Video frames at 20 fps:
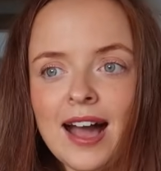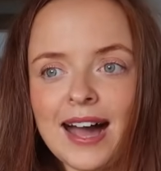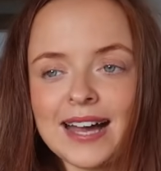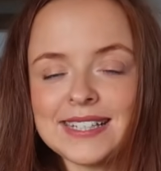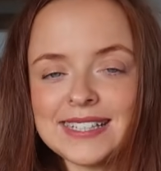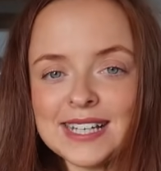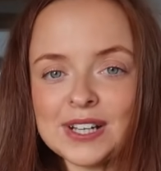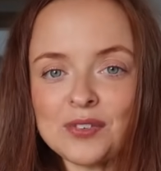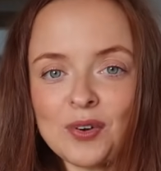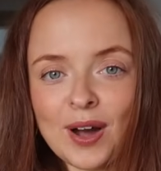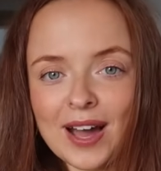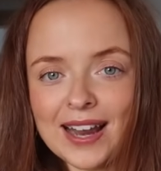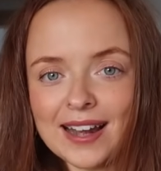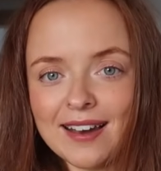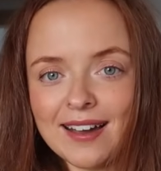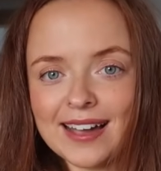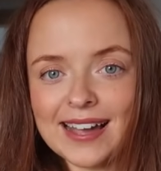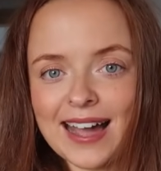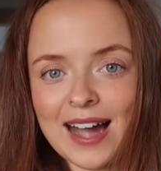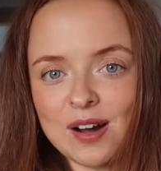I did quite
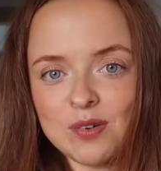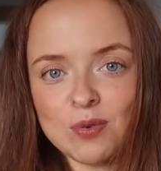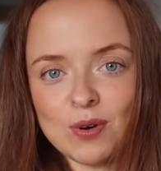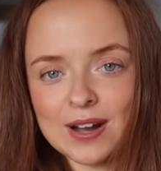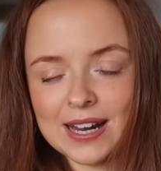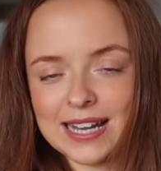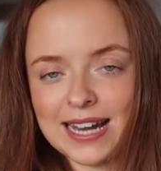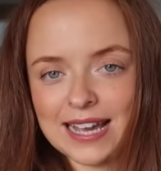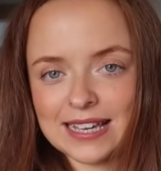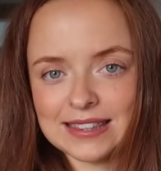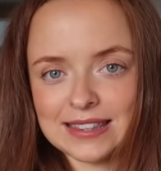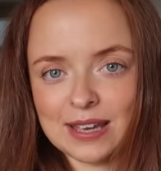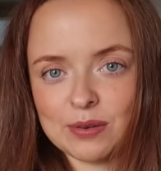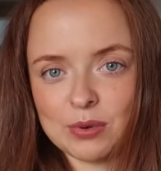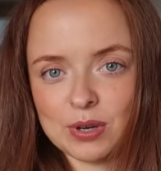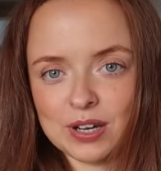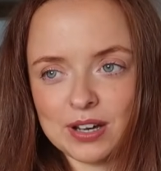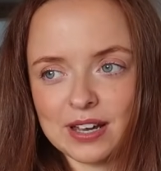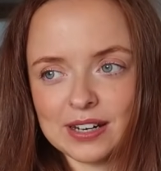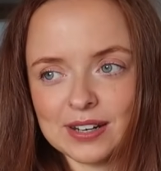like how wide legged they
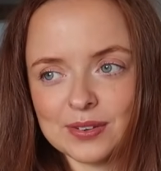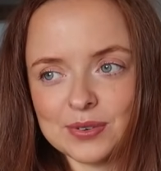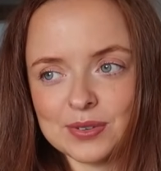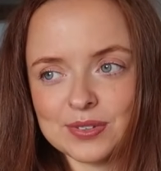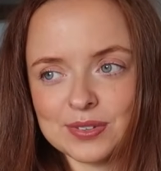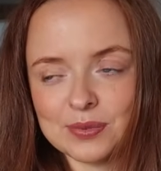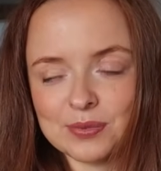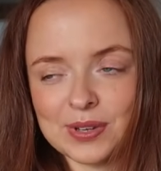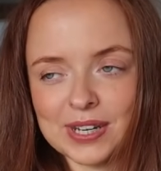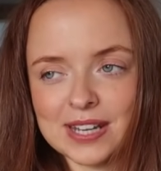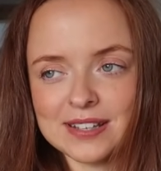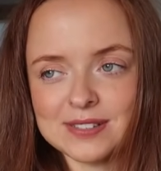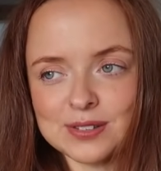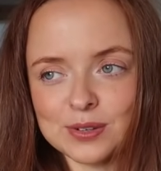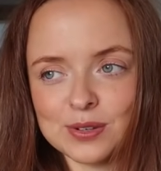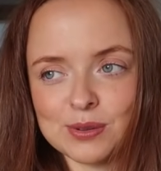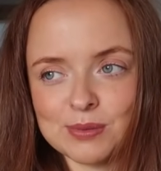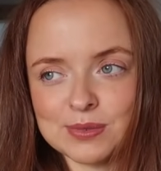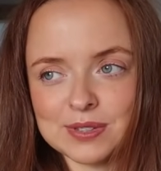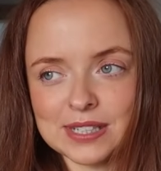were, and when I
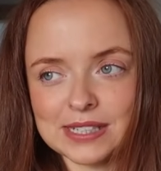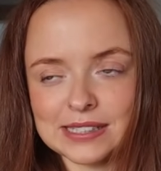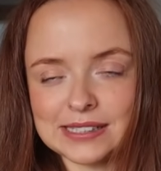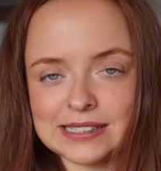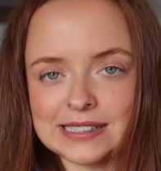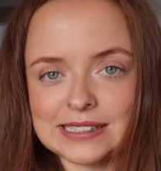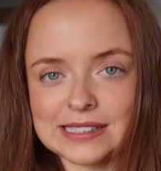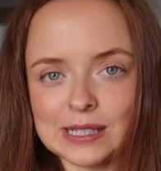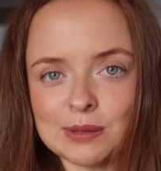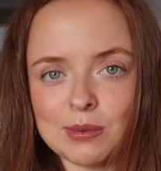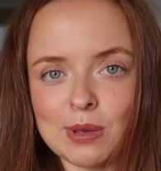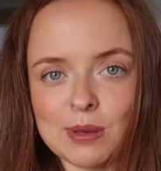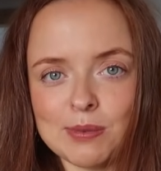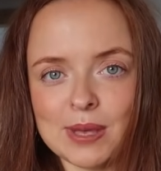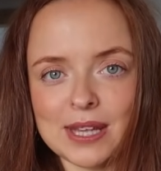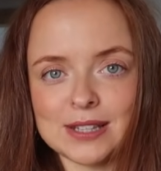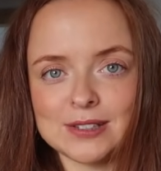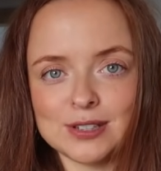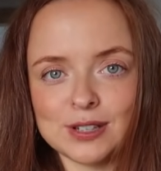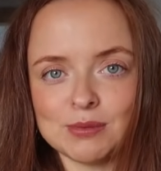saw them I was like, are these going to be a
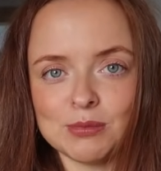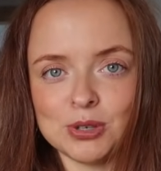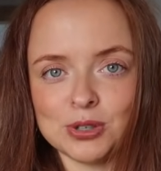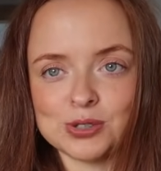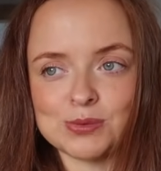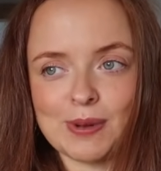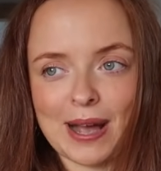bit too much?